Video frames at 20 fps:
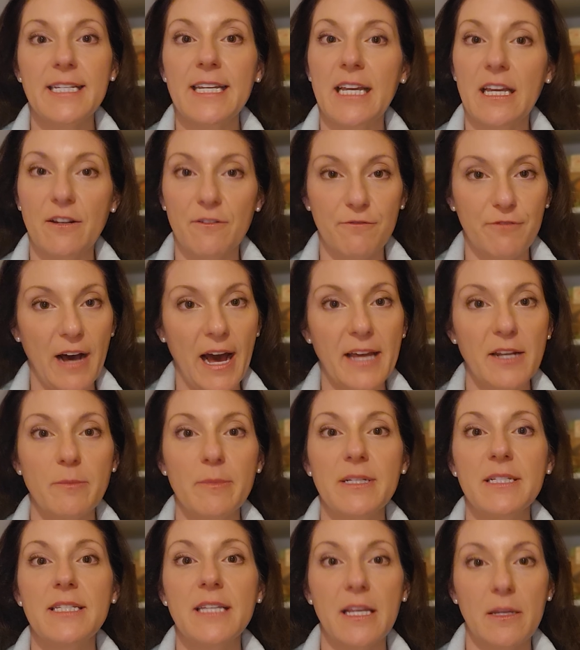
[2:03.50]
in
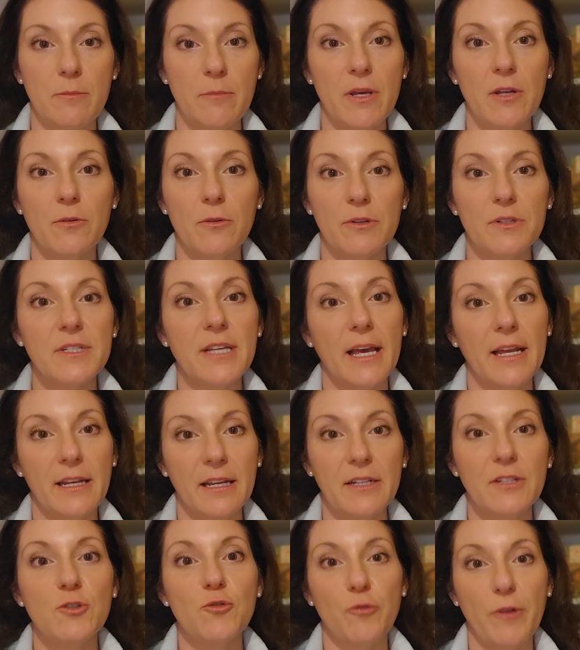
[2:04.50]
vitamins, in minerals, and
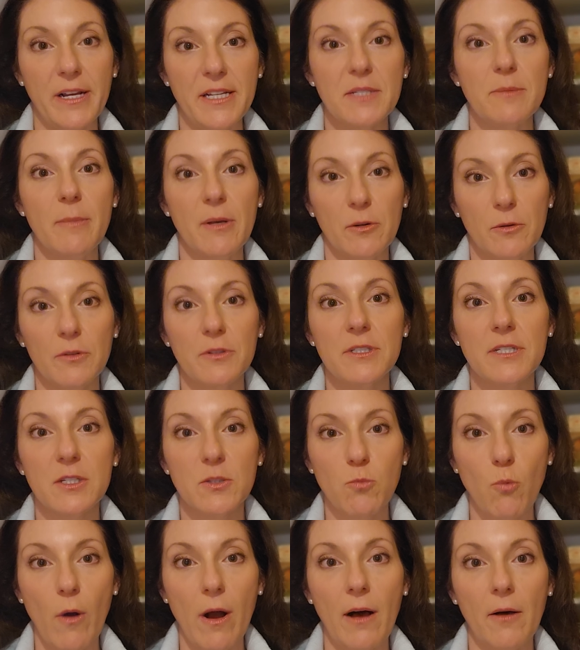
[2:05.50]
in trace minerals as
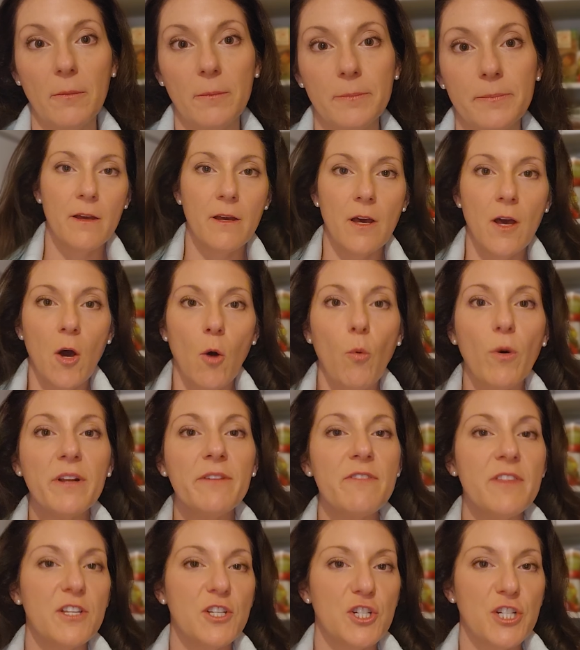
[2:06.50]
well. One
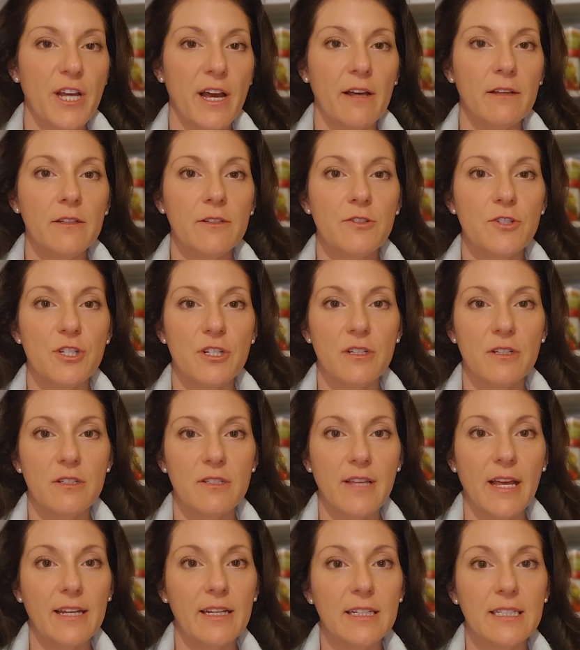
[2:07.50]
of the challenges
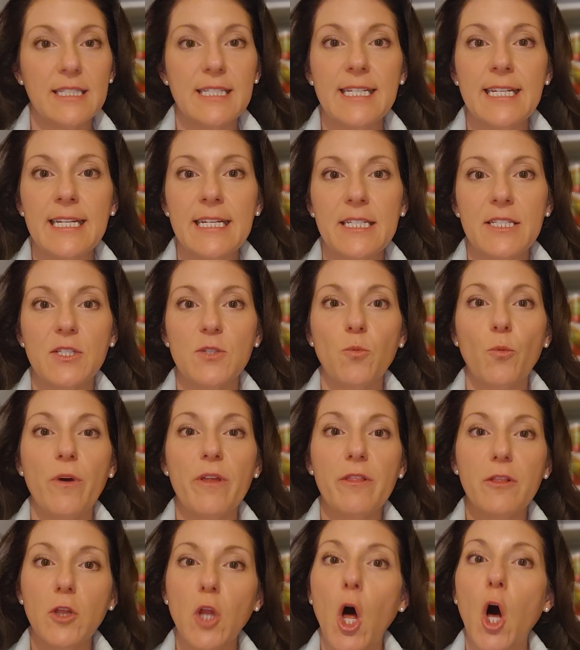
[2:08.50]
that exists
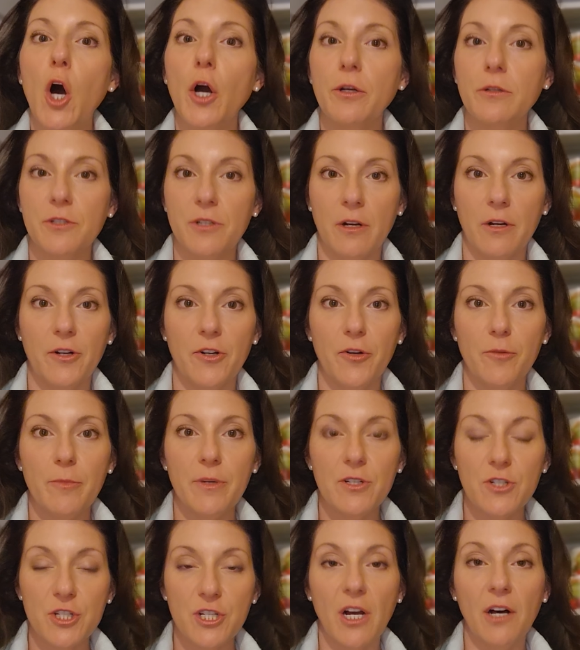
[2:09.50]
with long-term
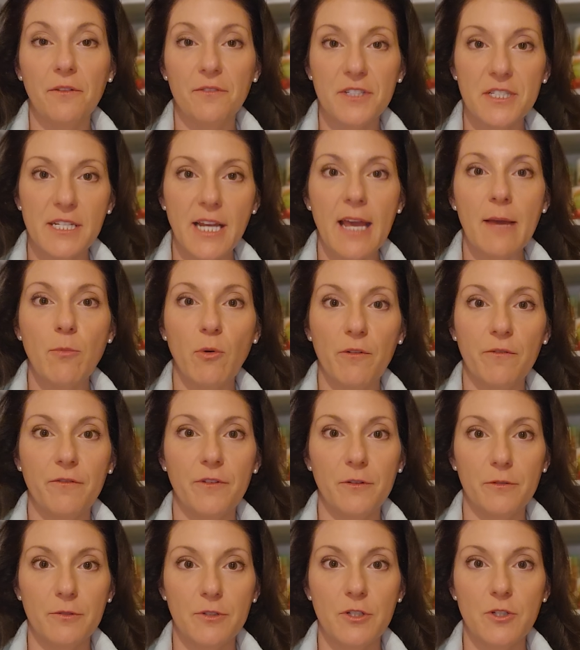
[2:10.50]
shelf-stable
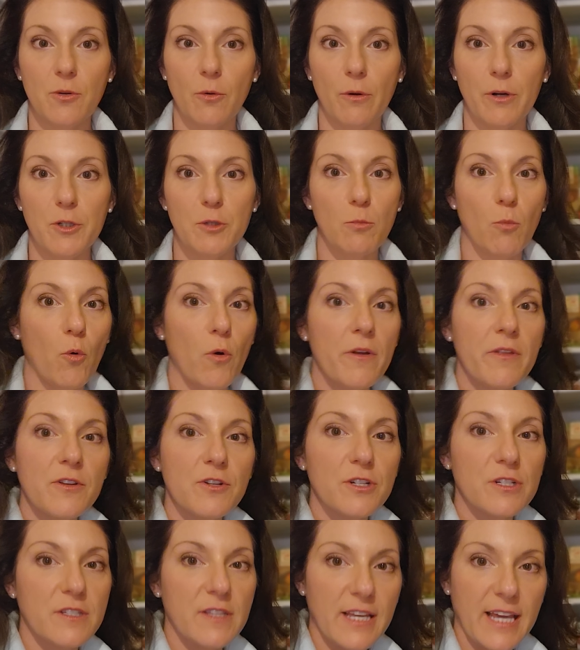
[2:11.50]
food storage, more than
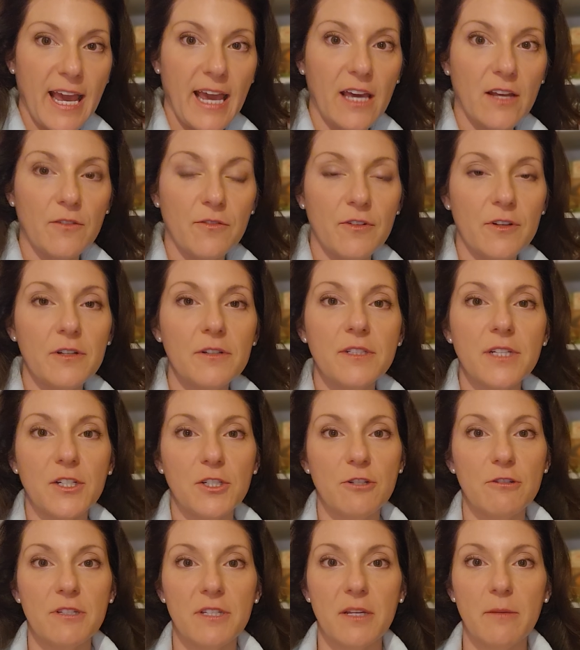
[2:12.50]
just the canned foods that
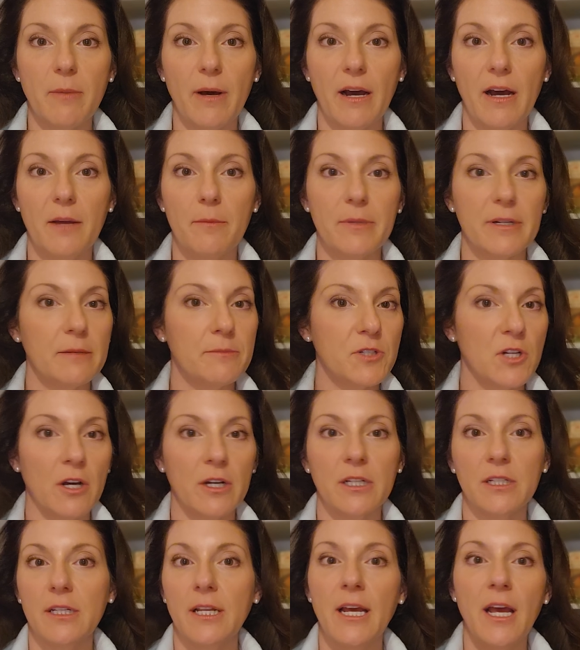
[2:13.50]
you see behind, but I'm
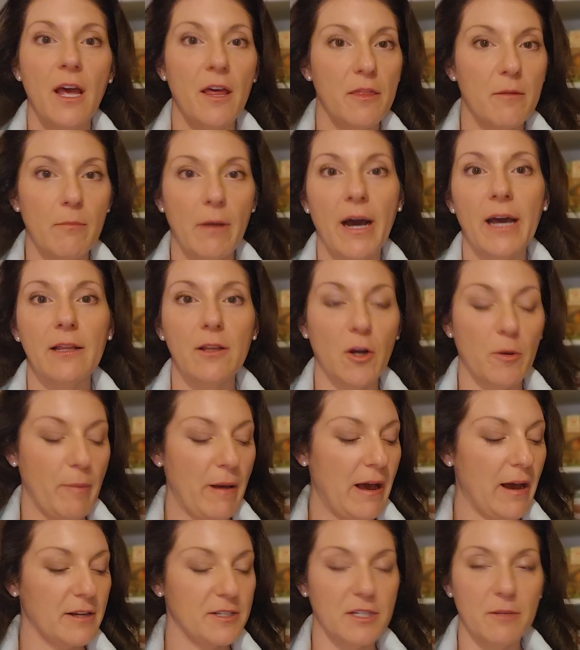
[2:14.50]
talking the Mylar
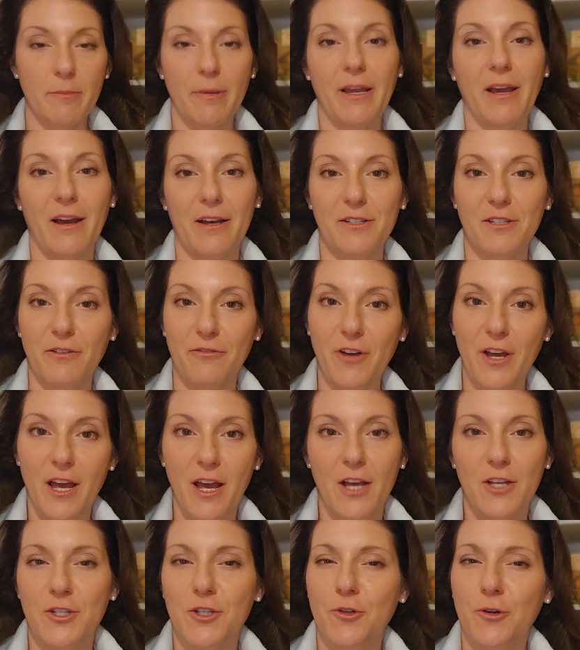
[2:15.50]
packs, and because of
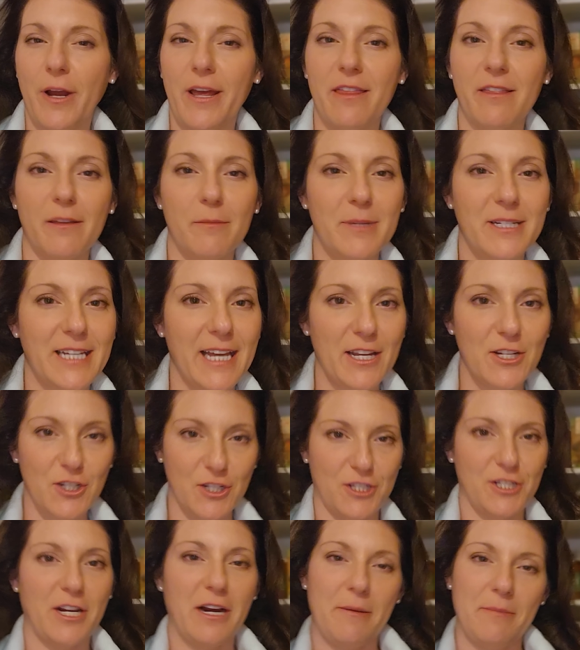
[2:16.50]
strength
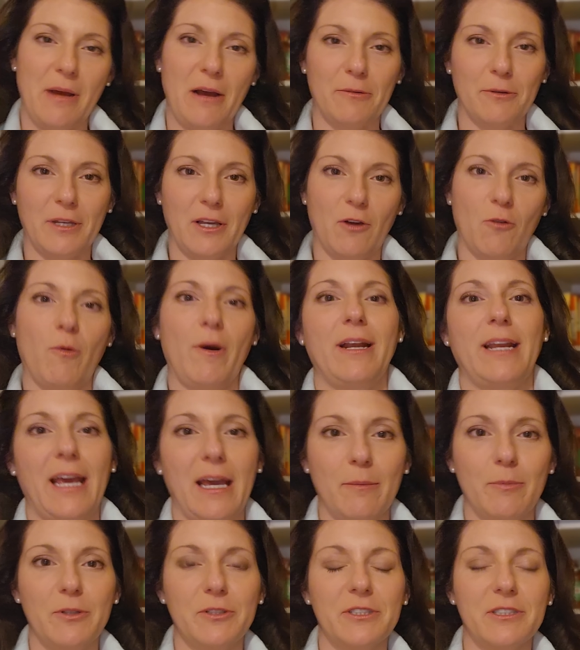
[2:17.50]
limitations here, I'm not really quite
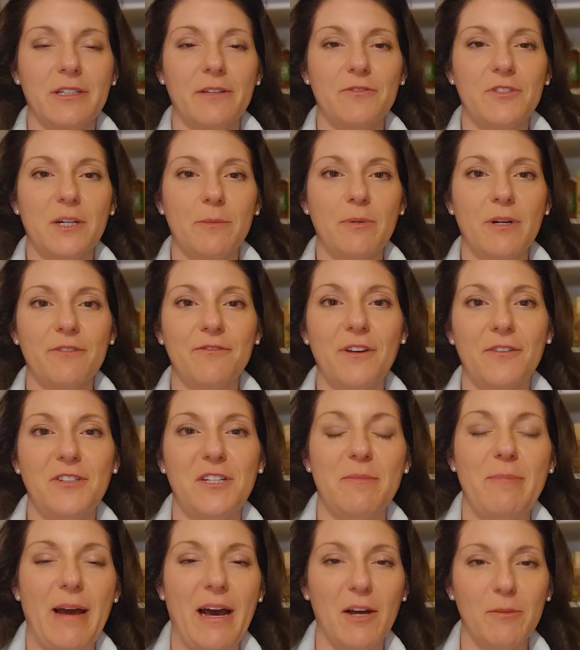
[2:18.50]
able to lift up a
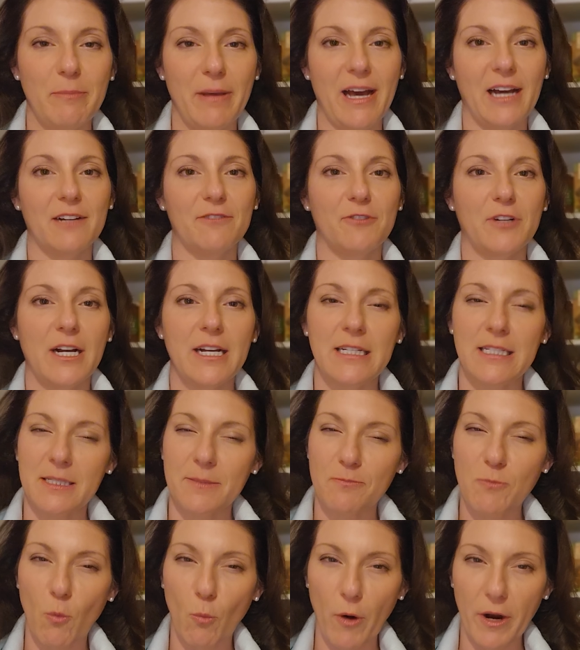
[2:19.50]
50-pound bag of rice,
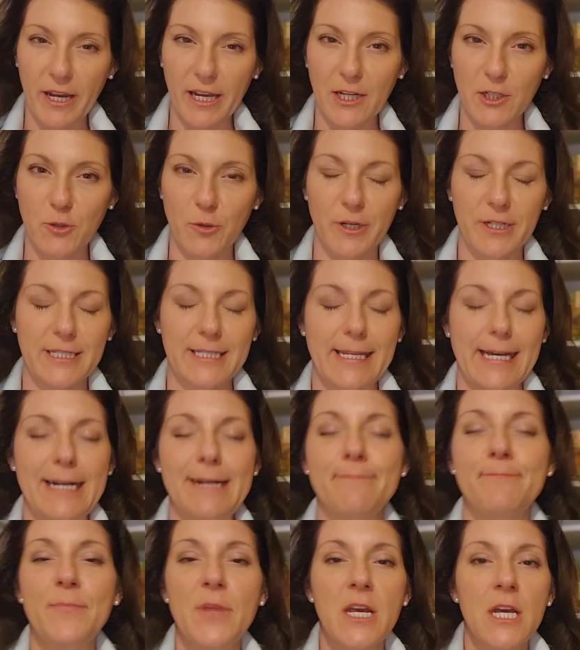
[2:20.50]
working towards
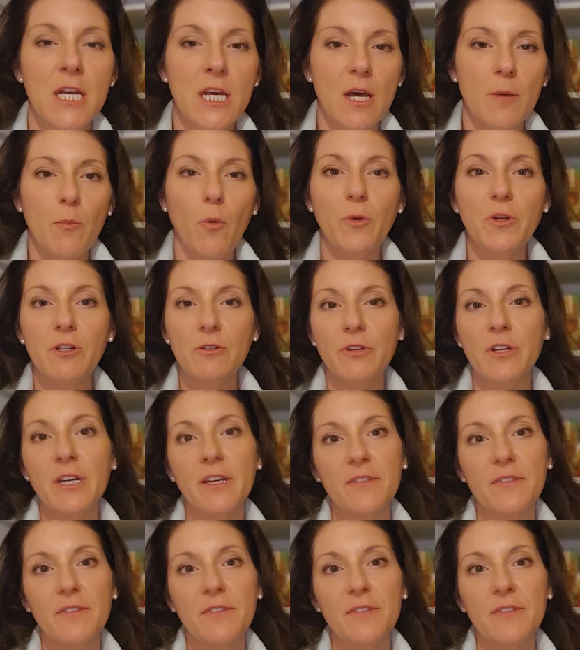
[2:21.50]
that. But when you look at